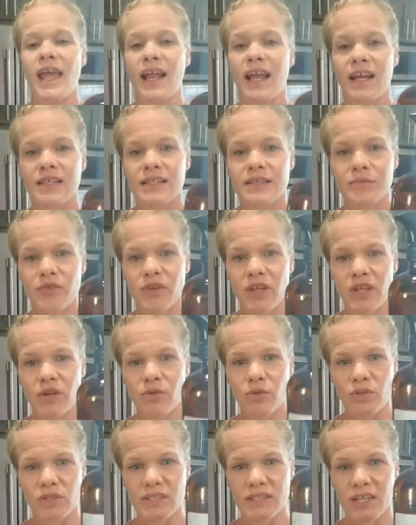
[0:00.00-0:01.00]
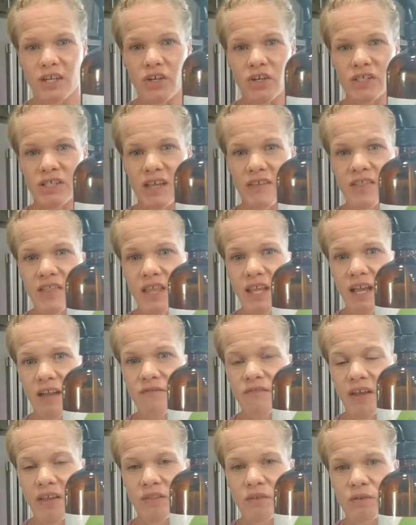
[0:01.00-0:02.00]
I got some really cool stickers. I think I
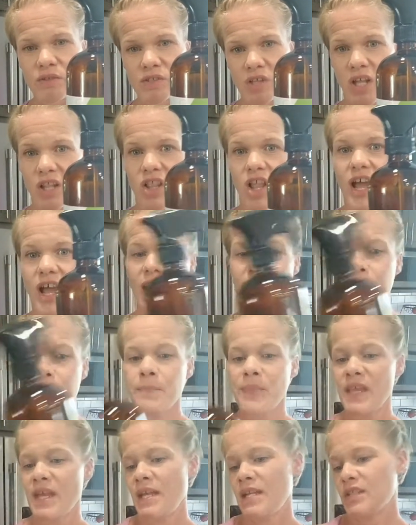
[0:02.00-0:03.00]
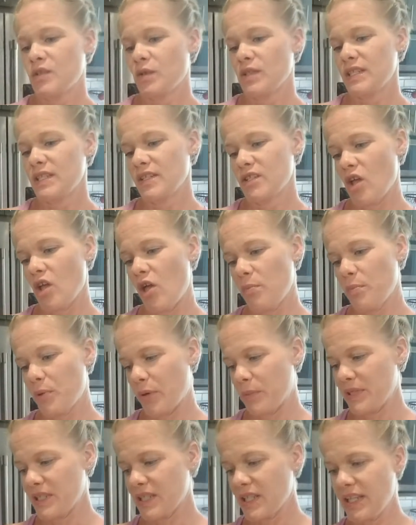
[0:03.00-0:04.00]
found those online. So it says
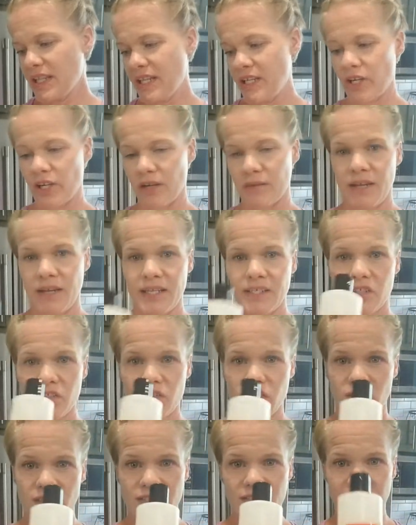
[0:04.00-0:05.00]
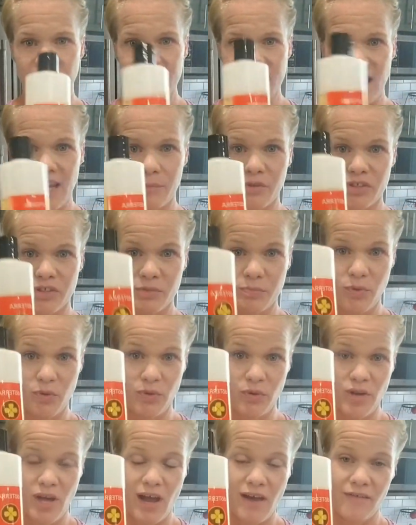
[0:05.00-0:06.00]
all-purpose cleaner. It's just a
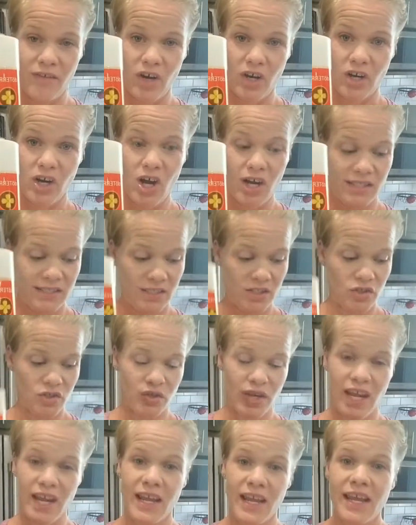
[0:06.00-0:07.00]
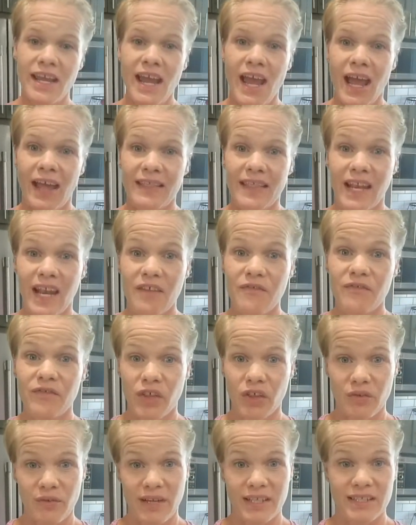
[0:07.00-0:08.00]
tablespoon of our concentrate, and then I
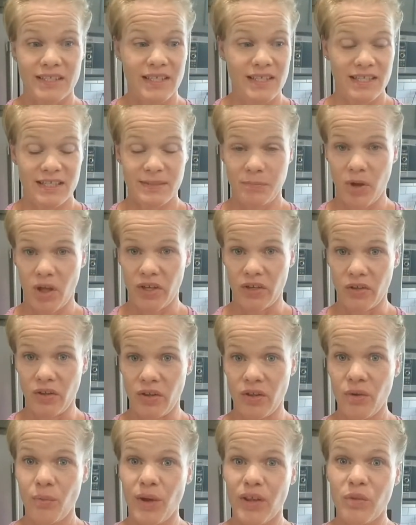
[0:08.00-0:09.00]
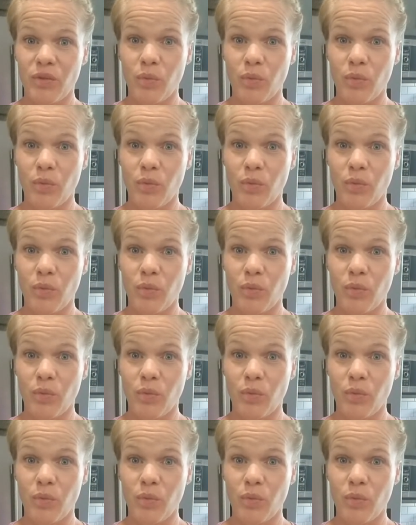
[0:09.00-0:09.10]
fill the rest of this bottle with